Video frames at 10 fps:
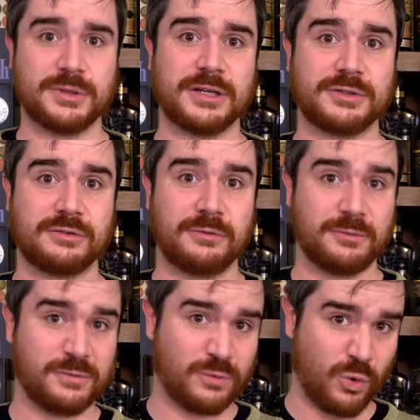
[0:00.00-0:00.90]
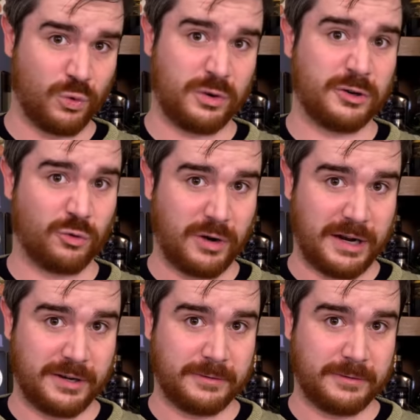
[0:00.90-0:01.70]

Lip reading: plus foreign grain.